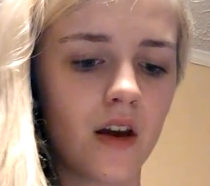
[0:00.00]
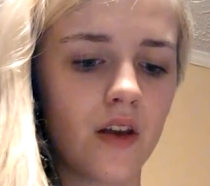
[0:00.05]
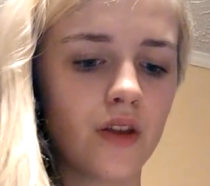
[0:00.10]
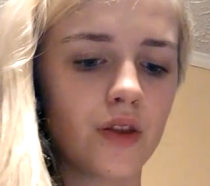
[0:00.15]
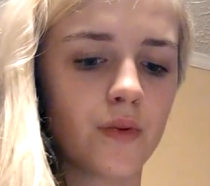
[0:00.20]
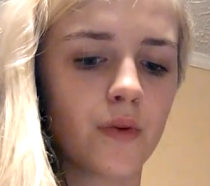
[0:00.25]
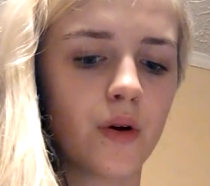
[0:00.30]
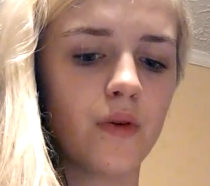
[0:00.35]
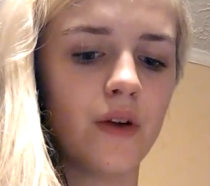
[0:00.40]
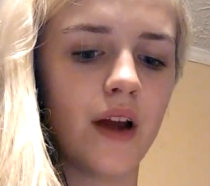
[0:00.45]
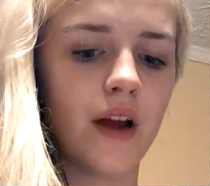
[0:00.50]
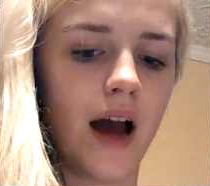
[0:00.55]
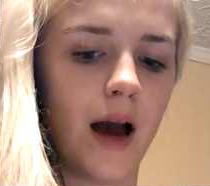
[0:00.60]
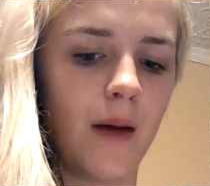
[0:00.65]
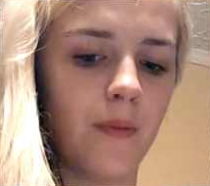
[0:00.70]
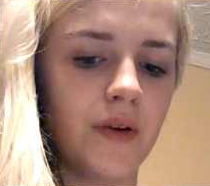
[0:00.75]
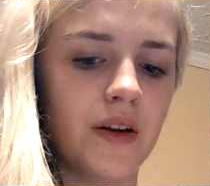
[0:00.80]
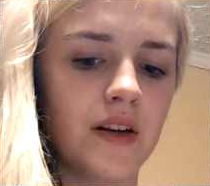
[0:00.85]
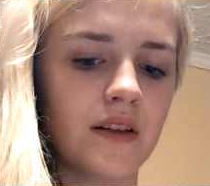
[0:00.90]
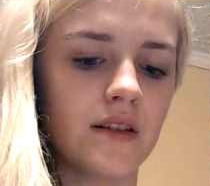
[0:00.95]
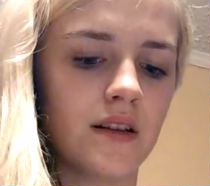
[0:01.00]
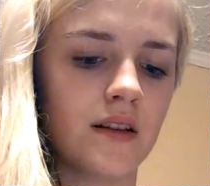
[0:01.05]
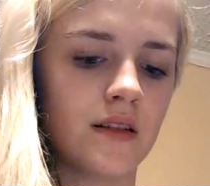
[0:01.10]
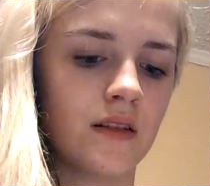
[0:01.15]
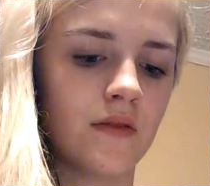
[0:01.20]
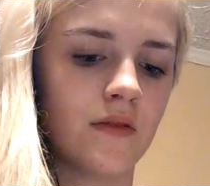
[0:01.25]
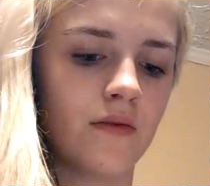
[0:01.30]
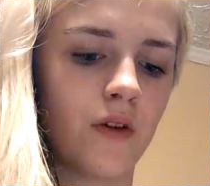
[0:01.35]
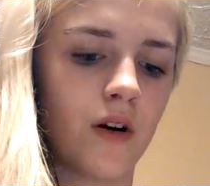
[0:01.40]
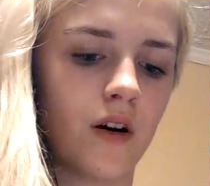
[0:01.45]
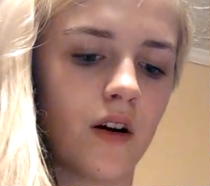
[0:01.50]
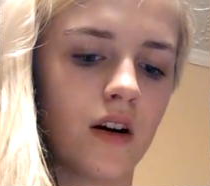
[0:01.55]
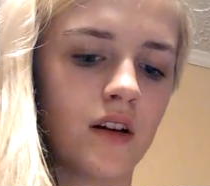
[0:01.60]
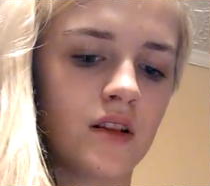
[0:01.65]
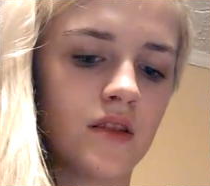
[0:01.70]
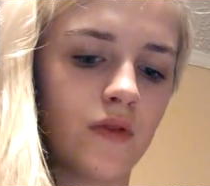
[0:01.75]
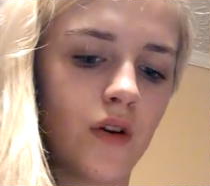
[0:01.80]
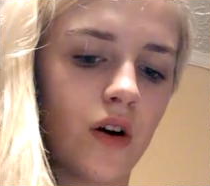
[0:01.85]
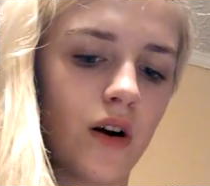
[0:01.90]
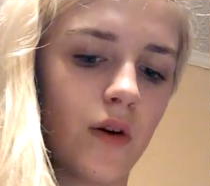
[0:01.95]
The road to happiness isn't
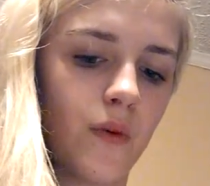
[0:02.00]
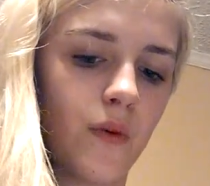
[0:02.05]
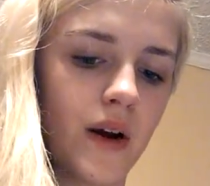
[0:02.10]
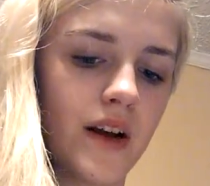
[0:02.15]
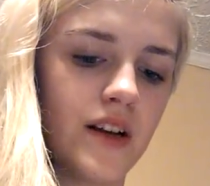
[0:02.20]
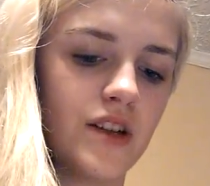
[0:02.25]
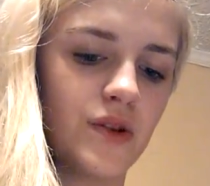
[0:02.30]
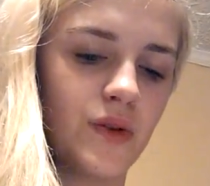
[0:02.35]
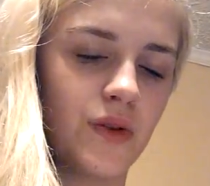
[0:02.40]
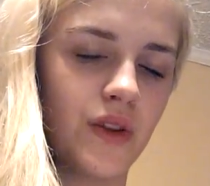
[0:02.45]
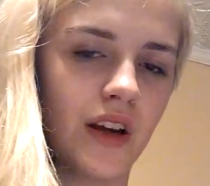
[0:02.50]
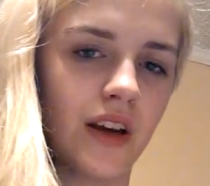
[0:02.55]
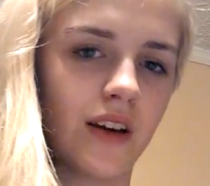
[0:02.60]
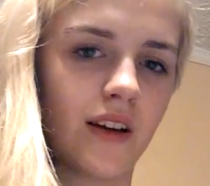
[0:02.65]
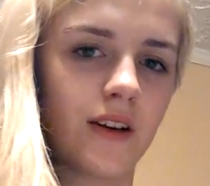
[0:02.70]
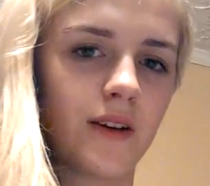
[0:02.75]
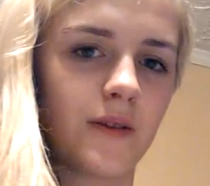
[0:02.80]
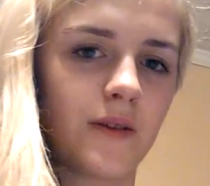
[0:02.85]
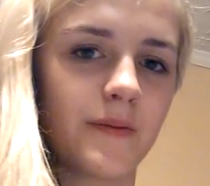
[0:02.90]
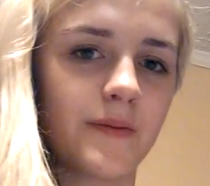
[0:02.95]
as far away as you think.